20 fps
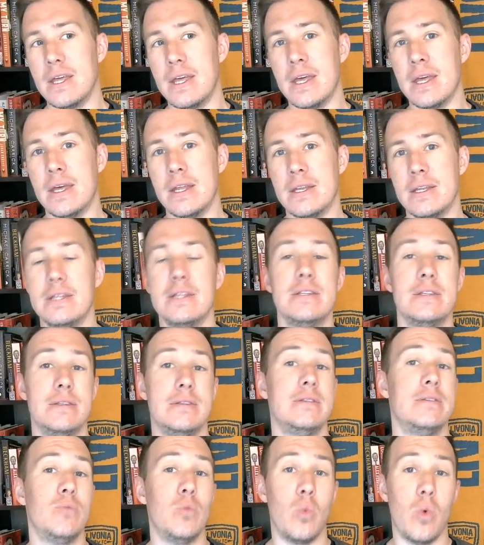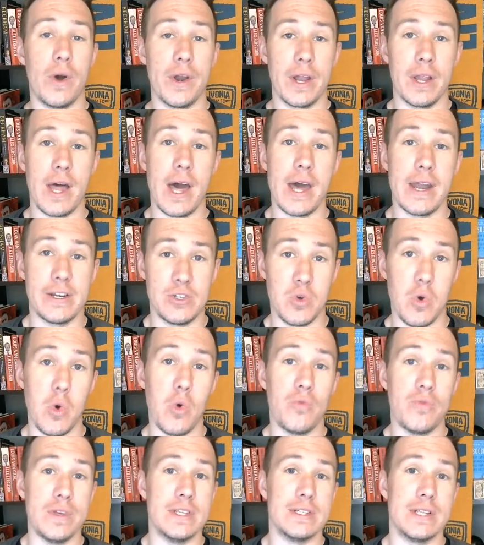and he won a lot of
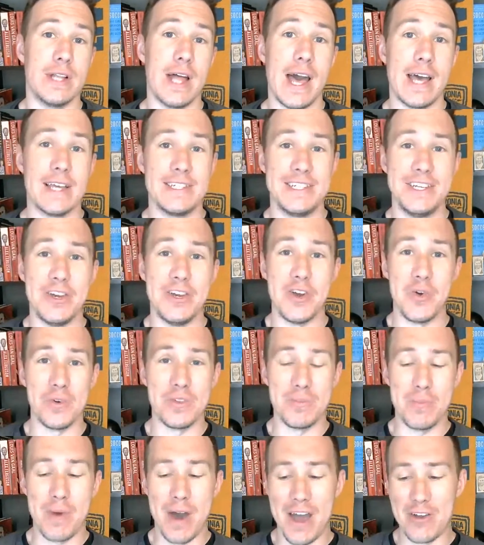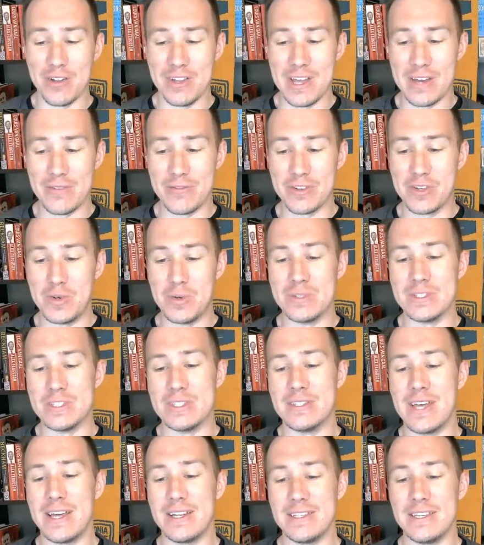trophies last year with Bayer
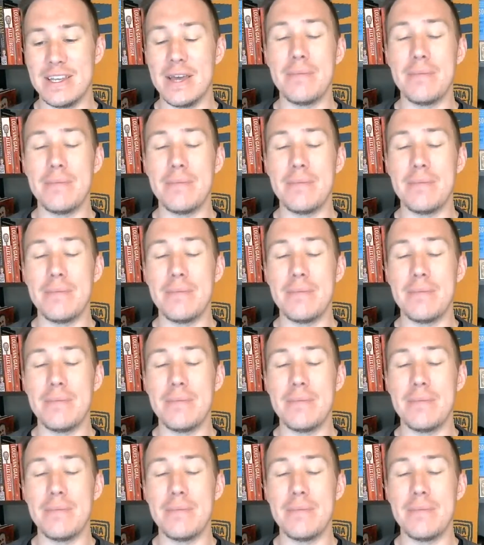Leverkusen.